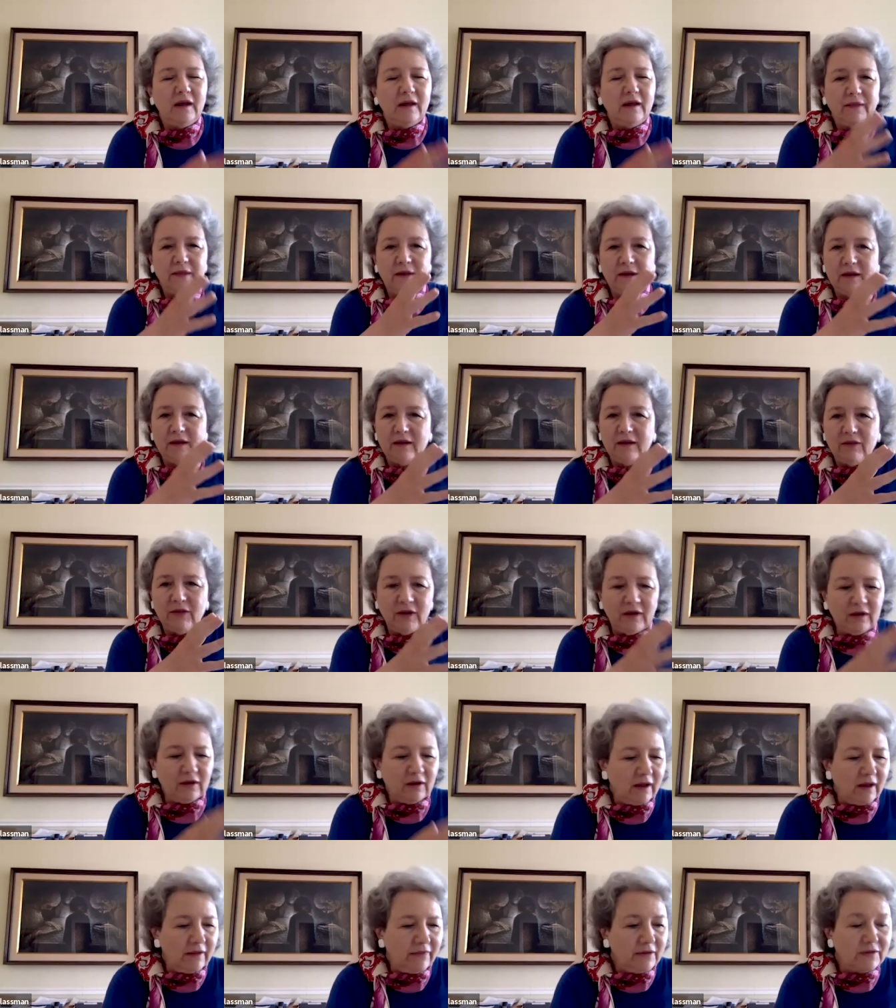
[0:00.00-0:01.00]

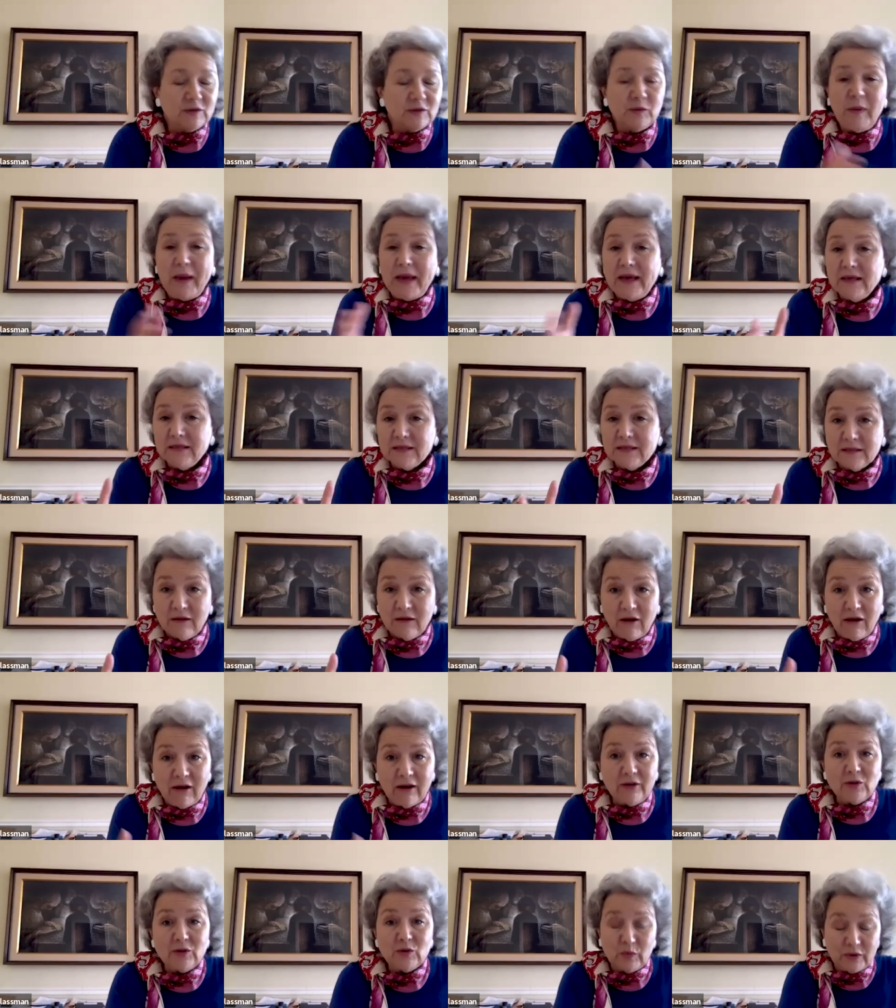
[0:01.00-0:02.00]
the space
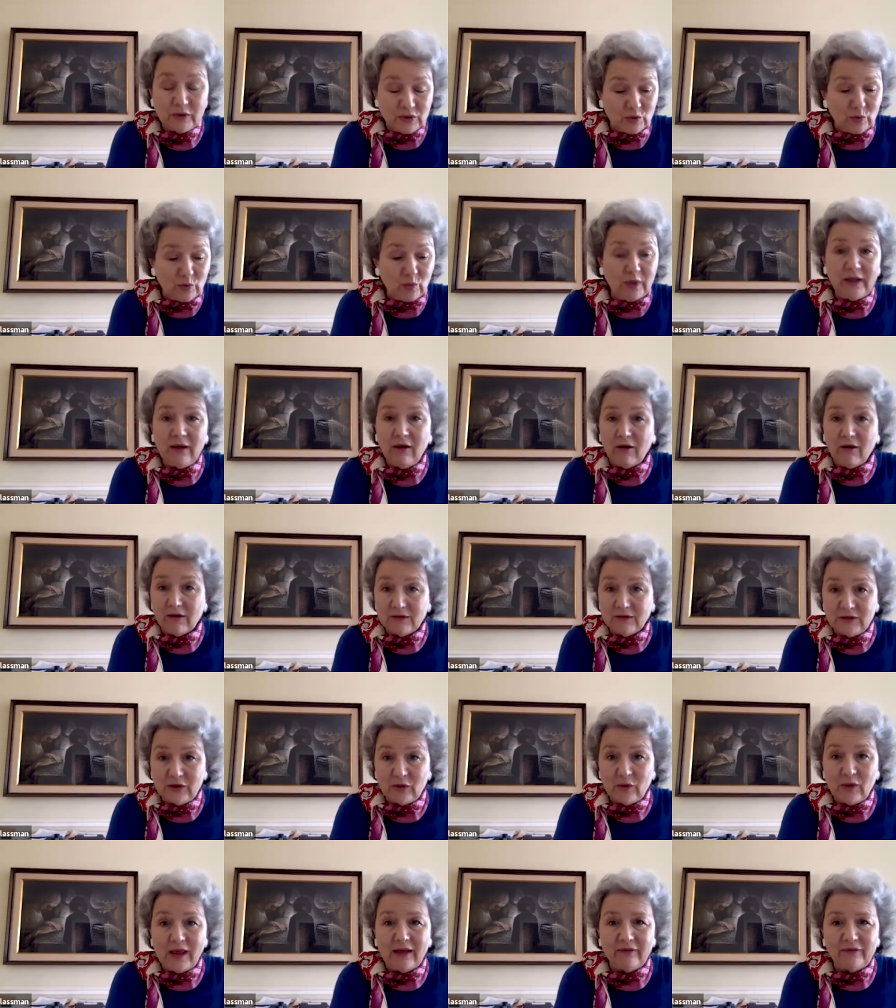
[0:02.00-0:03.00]
launch, which we
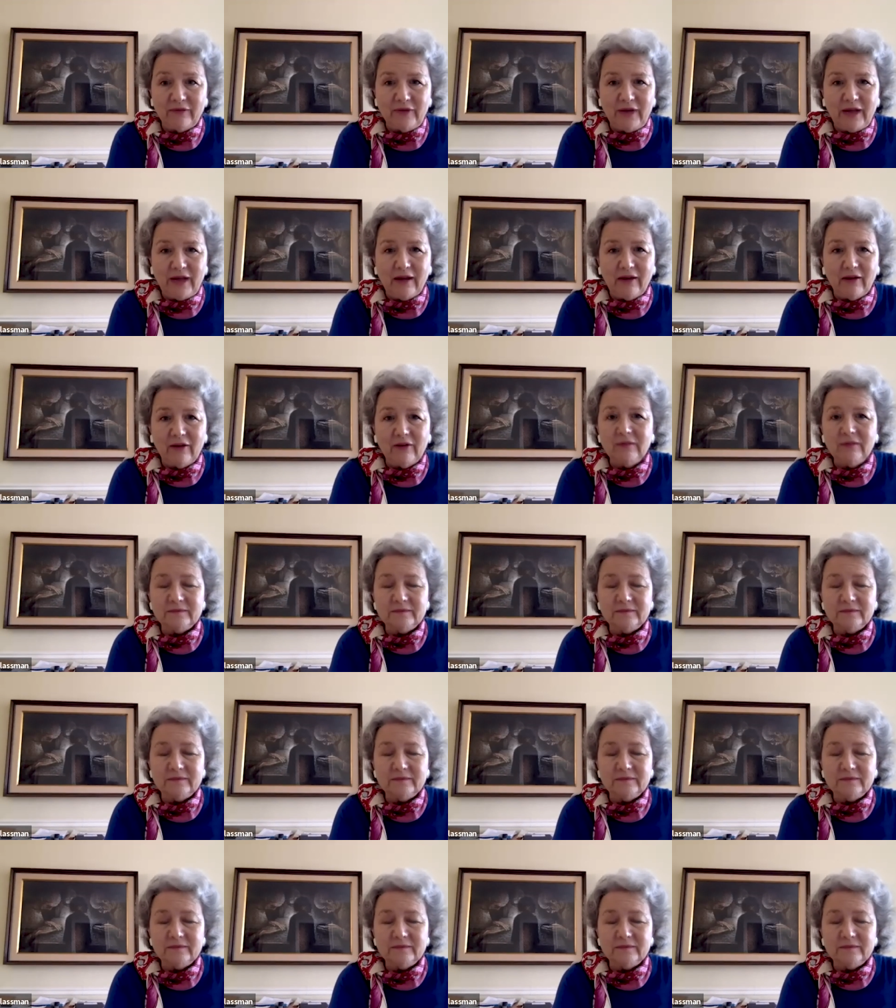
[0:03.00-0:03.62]
also have now,